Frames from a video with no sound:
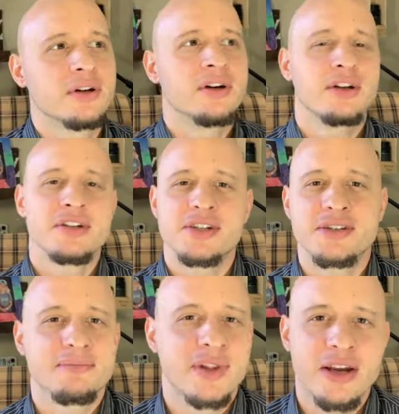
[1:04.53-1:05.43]
gonna
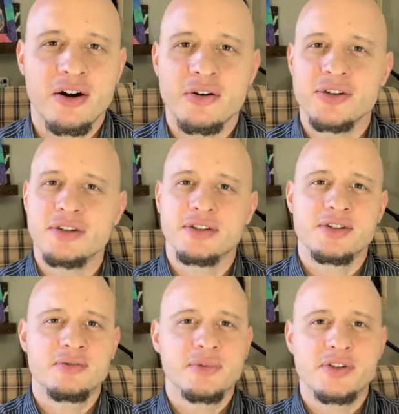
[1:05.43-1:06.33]
just, like always,
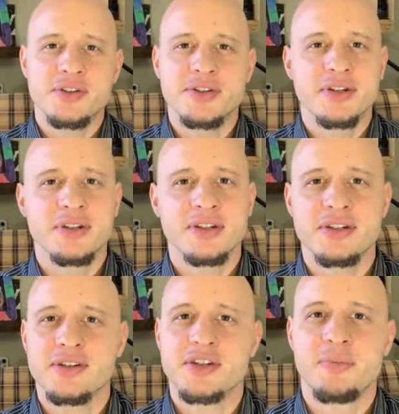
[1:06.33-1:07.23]
assume this is a
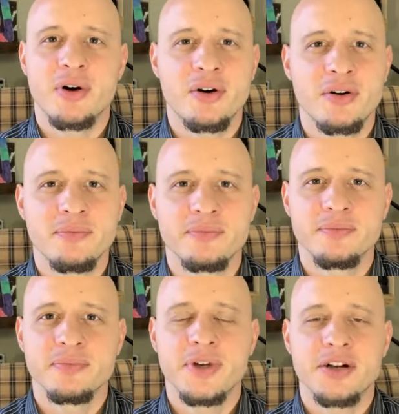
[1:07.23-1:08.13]
small,
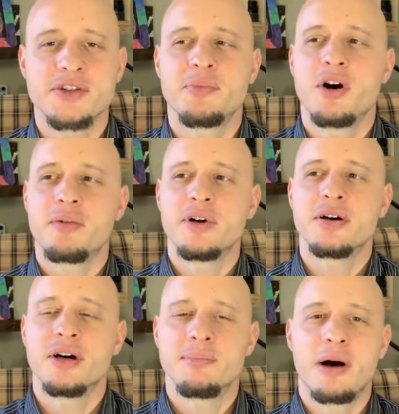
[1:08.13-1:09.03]
not a small,
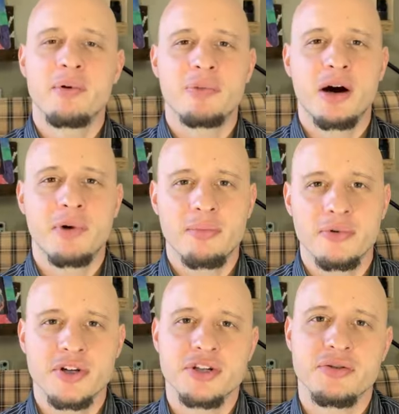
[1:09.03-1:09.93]
but a mom and pop
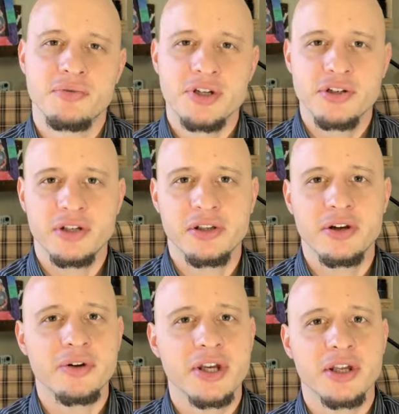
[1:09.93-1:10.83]
operation, regionally
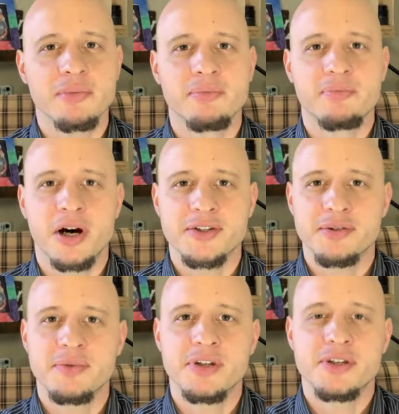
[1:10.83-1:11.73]
located,
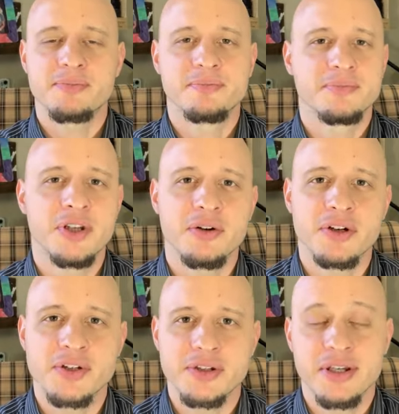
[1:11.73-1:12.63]
possibly, you
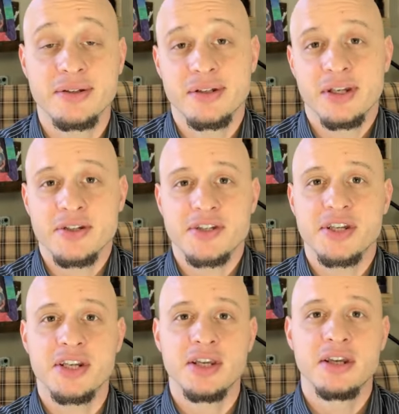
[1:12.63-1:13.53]
know, in a
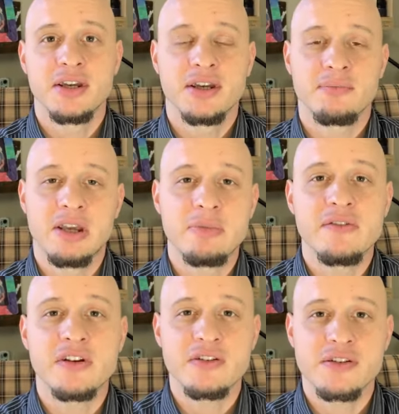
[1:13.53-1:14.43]
city, maybe
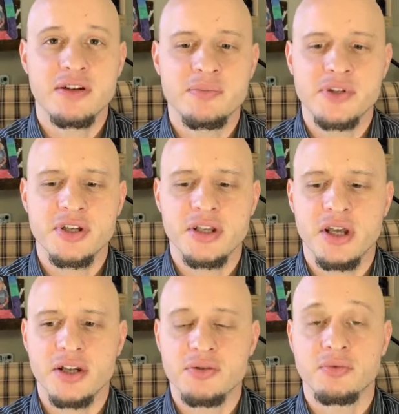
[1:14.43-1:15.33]
even a sub city
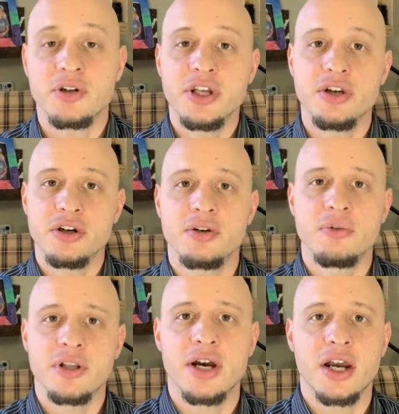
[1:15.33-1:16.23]
that's really good,
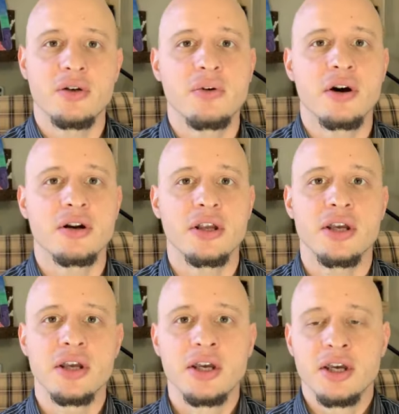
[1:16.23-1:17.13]
really high quality,
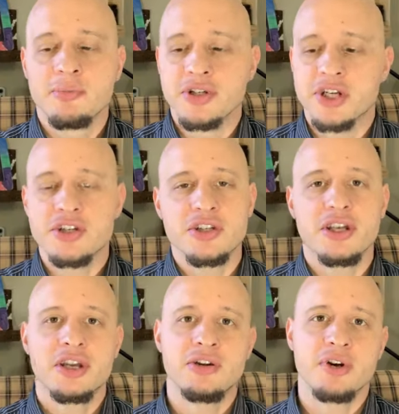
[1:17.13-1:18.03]
potentially
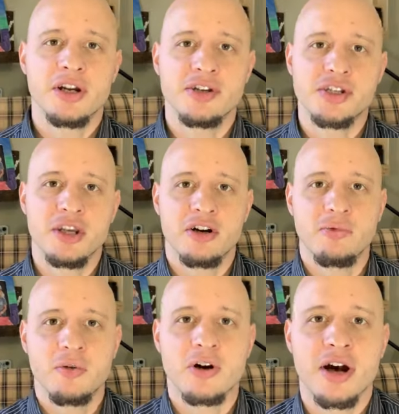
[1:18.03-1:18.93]
getting ready to scale.
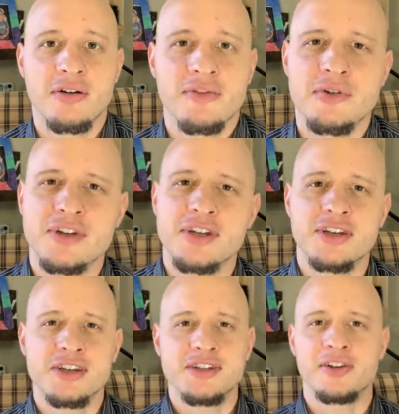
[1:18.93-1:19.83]
But we're not
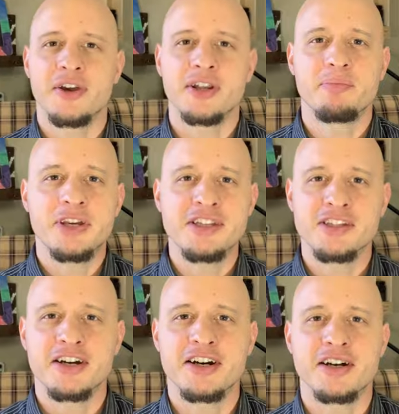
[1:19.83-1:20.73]
focusing necessarily on the
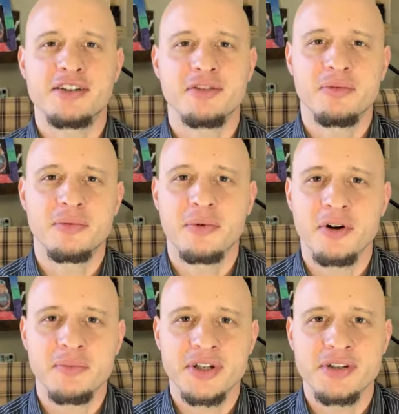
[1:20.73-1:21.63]
Pizza Huts, no
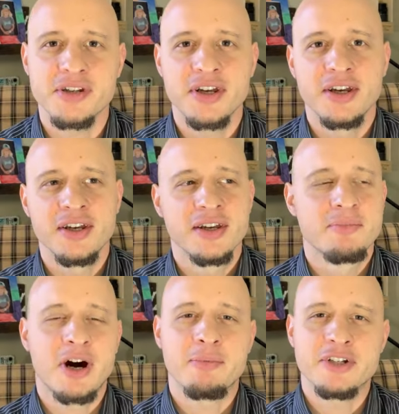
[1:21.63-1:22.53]
Romans,
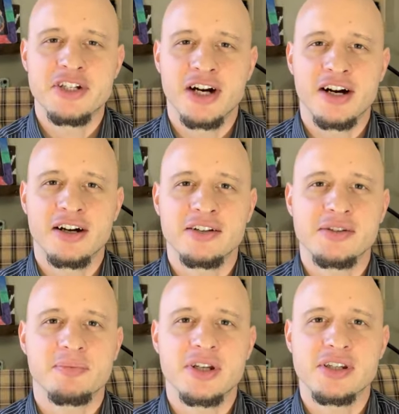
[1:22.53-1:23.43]
Papa
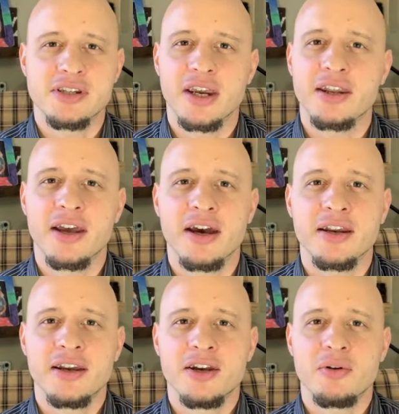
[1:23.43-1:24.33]
John's, places like
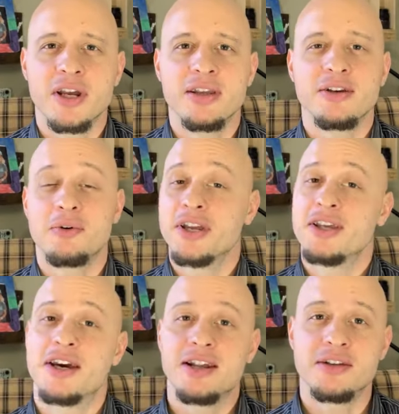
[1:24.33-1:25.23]
that, quite
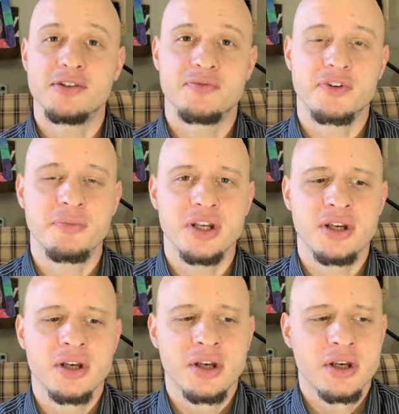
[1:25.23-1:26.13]
yet, at least for me.
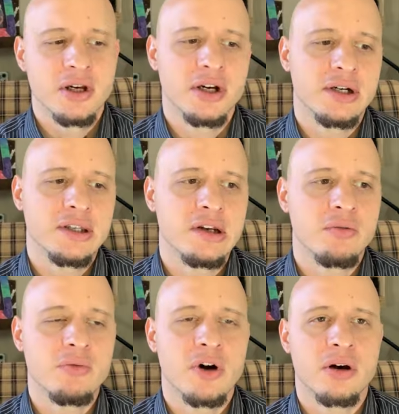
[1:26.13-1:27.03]

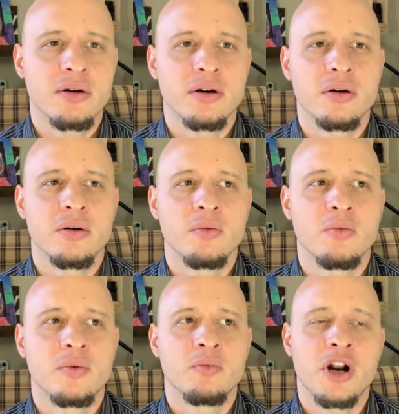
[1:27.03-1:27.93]

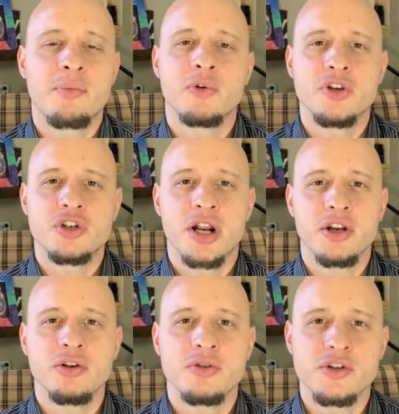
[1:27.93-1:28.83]
What I'm really trying
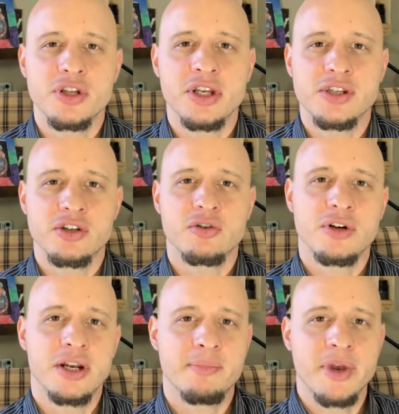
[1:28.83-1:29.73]
to do is
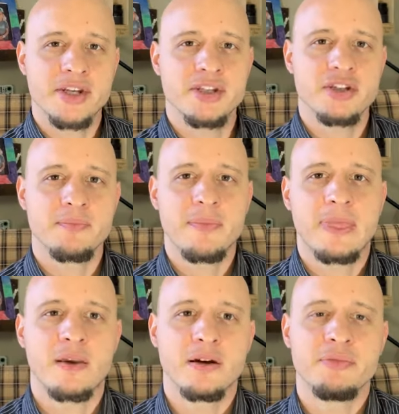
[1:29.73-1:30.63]
create a message
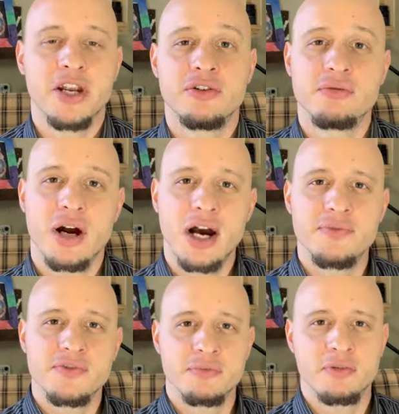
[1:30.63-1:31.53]
that
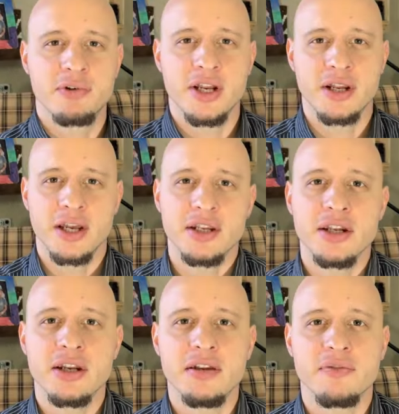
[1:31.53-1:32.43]
derives from the brand
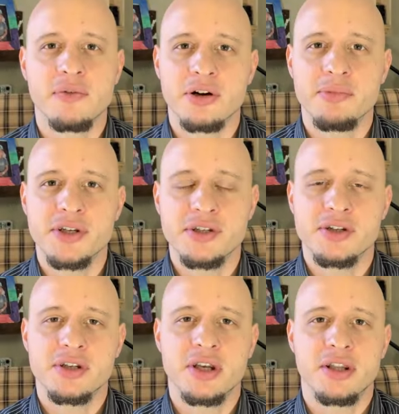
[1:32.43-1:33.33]
identity for a
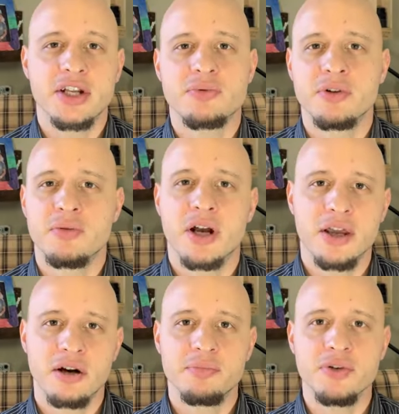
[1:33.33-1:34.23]
business. And that's really what I
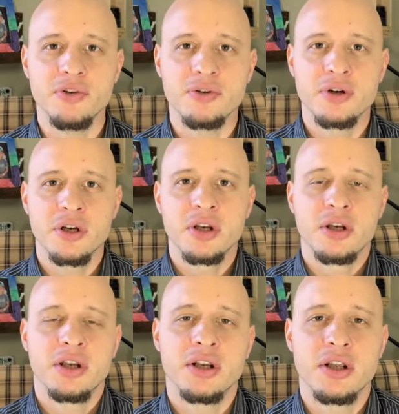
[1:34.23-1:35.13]
help you do
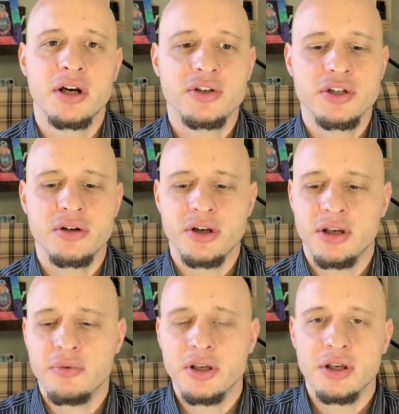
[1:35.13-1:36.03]
in a nutshell. And
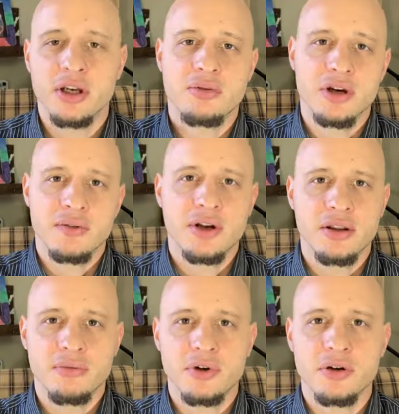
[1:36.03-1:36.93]
then we can get creative
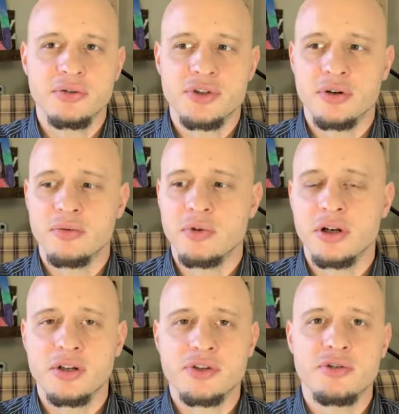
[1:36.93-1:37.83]
down the road. So we're
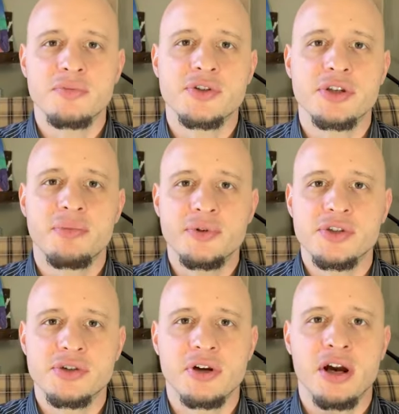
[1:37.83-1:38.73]
gonna assume this
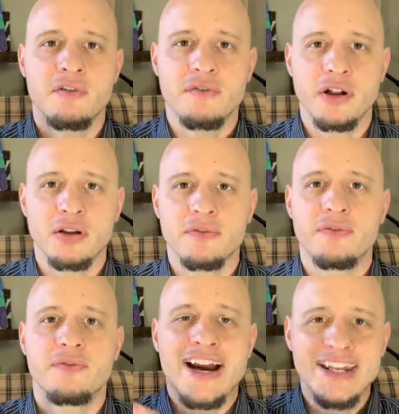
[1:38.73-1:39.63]
company's still kind of
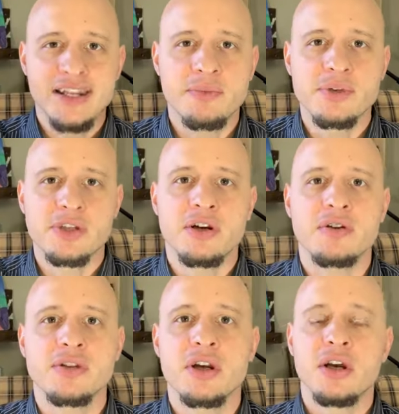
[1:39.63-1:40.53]
finding
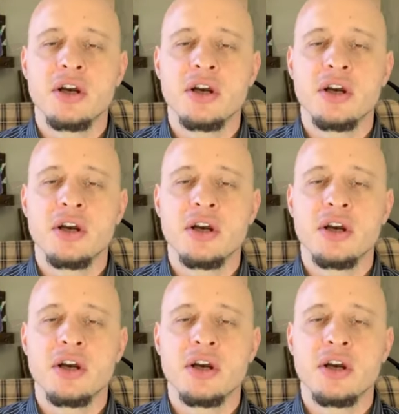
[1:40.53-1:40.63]
themselves,